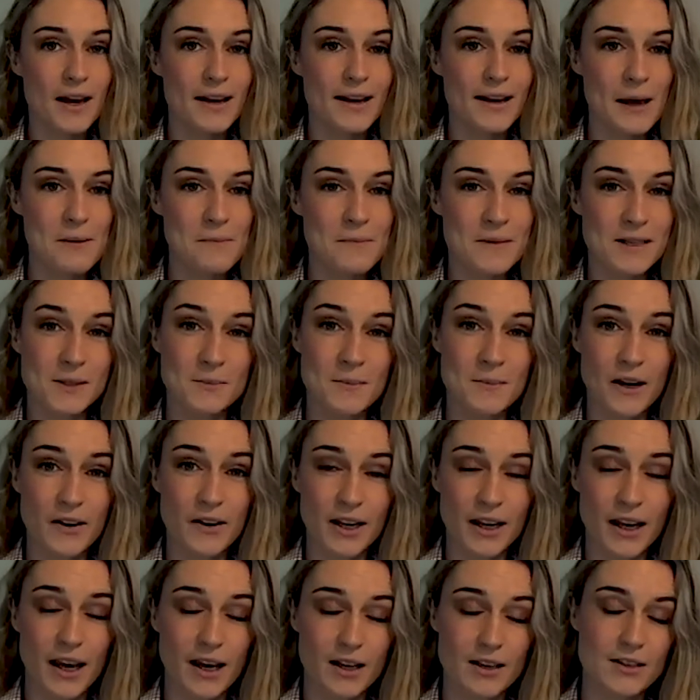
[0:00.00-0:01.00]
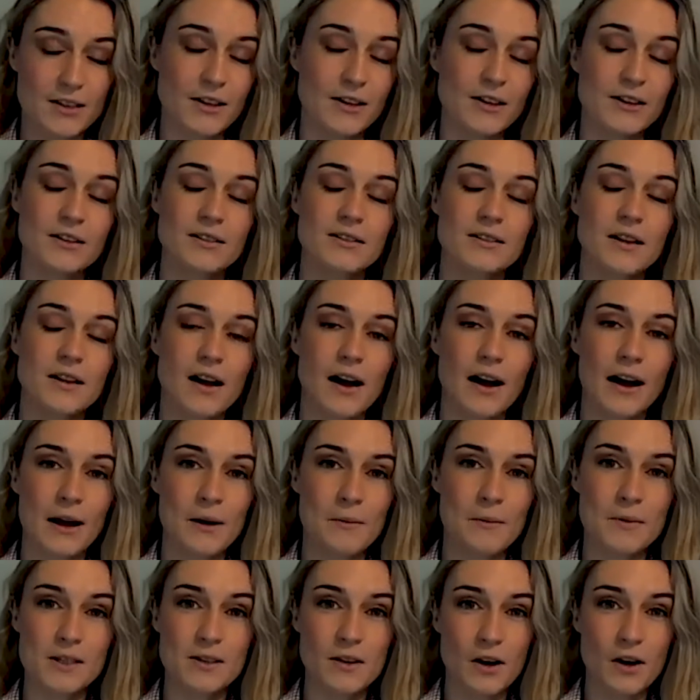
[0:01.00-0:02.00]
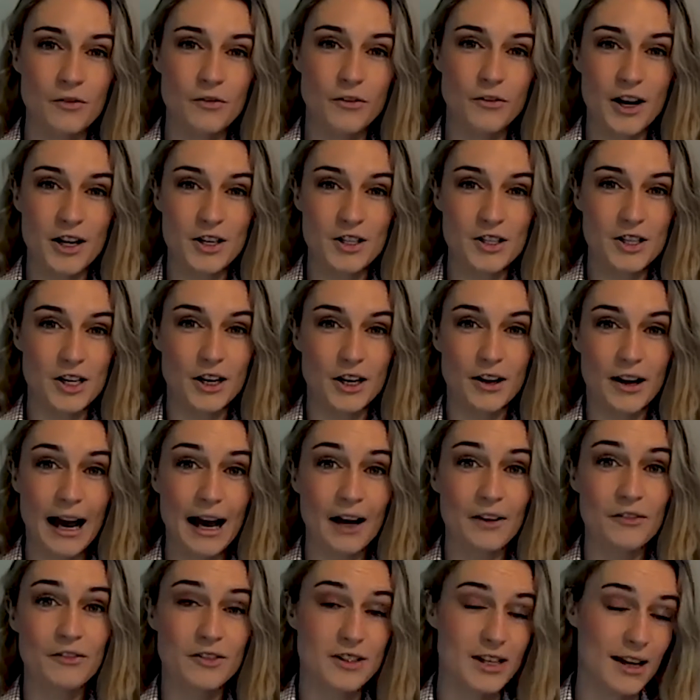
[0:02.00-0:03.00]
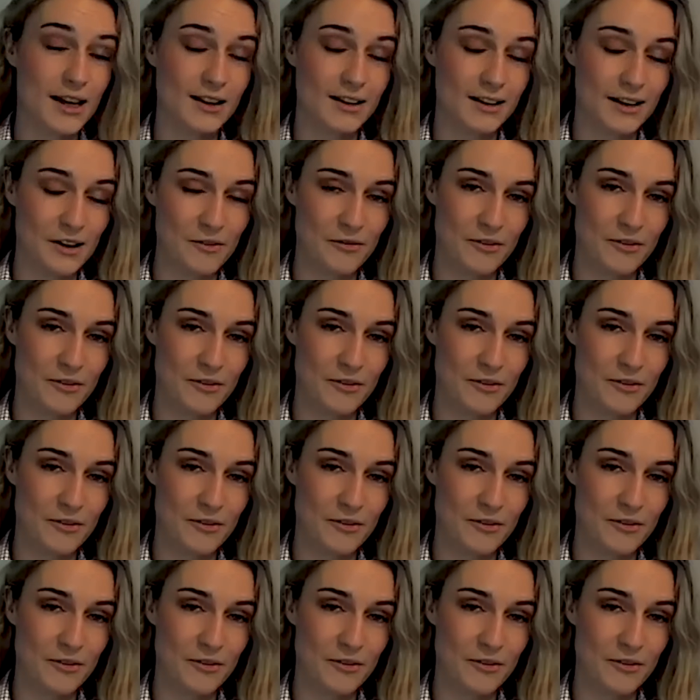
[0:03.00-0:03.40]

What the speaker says: My name is Mary Kay Tyrell. I am a software engineer at Fidelity